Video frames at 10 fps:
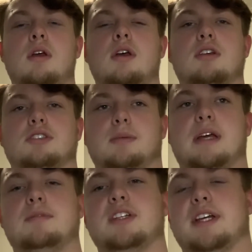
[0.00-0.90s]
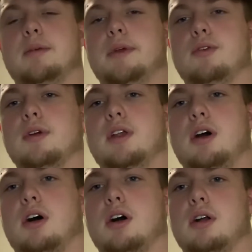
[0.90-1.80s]
Sometimes it can be really
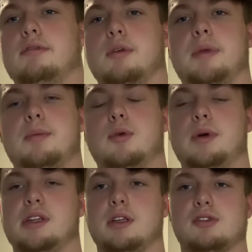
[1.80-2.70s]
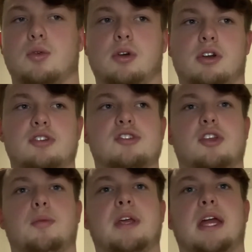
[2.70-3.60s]
hard for people with disorders
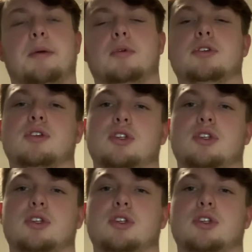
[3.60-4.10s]
to be able to